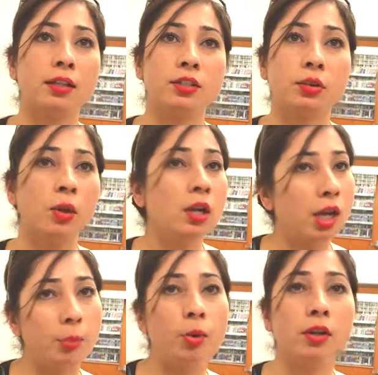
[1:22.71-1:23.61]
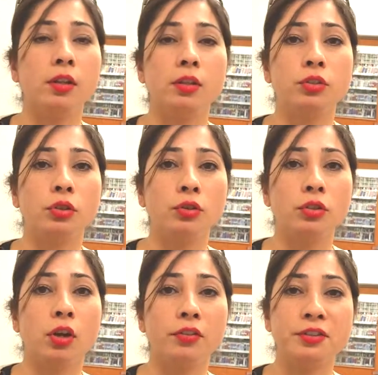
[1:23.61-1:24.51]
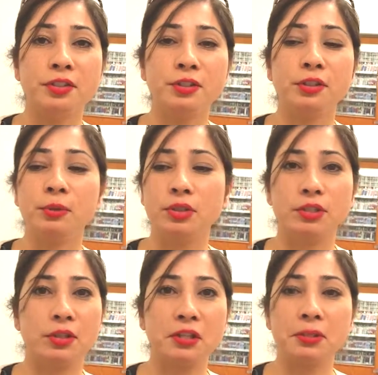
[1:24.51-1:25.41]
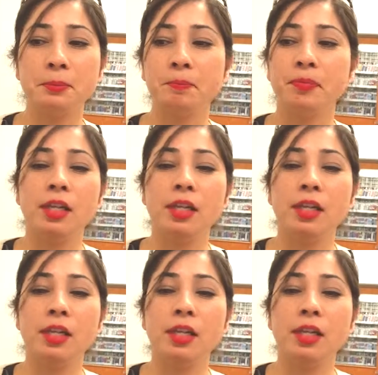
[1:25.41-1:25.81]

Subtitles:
So I'm one of the chosen authors this year, which is awesome.